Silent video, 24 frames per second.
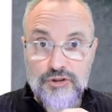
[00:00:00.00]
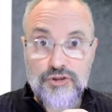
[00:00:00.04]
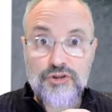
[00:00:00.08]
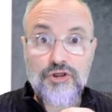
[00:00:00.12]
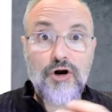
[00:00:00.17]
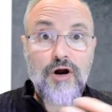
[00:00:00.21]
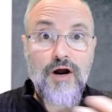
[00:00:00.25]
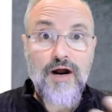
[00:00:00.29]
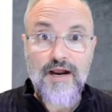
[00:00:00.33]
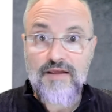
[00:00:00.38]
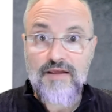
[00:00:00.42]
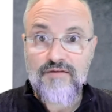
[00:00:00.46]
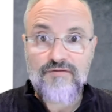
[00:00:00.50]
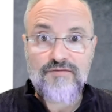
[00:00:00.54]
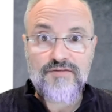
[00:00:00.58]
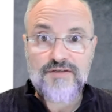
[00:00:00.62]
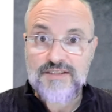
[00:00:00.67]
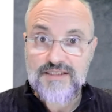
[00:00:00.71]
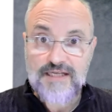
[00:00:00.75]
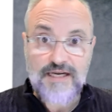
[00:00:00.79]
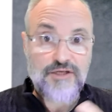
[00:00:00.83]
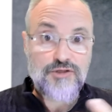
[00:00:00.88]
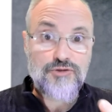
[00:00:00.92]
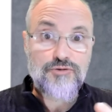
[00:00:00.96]
drive
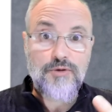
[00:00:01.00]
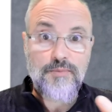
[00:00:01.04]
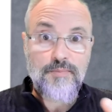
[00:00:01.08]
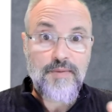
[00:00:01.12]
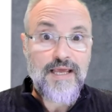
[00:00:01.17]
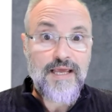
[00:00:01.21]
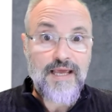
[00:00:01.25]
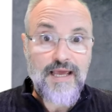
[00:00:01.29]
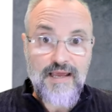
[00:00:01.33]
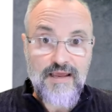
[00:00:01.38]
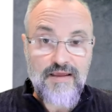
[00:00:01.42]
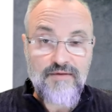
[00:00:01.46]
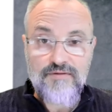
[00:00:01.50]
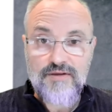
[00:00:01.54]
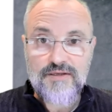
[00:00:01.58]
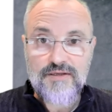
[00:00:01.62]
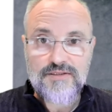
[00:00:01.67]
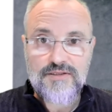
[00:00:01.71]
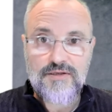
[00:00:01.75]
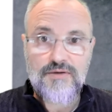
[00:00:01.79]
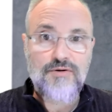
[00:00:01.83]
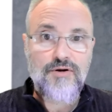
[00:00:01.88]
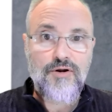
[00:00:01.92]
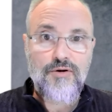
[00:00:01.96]
sexual
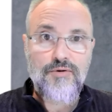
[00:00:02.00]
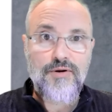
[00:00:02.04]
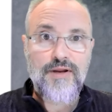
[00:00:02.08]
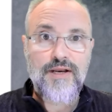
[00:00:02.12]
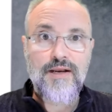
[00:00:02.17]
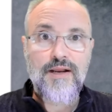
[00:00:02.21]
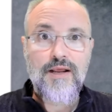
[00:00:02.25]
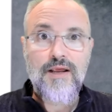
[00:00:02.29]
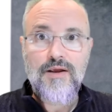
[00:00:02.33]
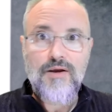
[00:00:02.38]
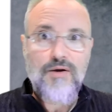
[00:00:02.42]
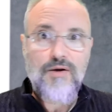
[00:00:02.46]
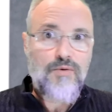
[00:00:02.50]
behaviors, so knowing